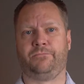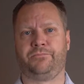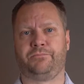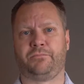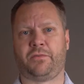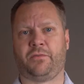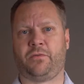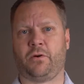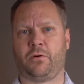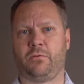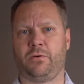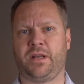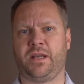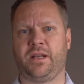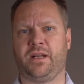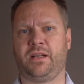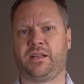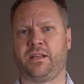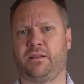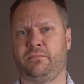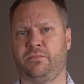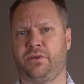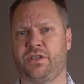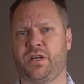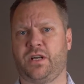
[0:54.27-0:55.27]
Before we get
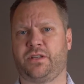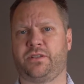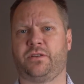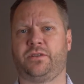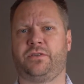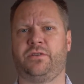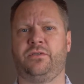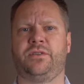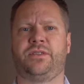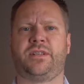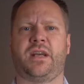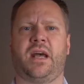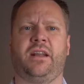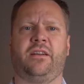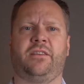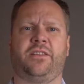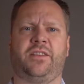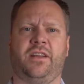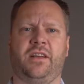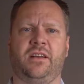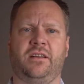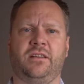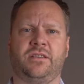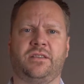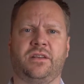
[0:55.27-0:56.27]
into the Magento 2 side of
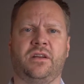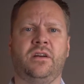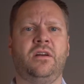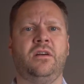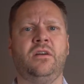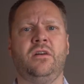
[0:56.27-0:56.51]
things,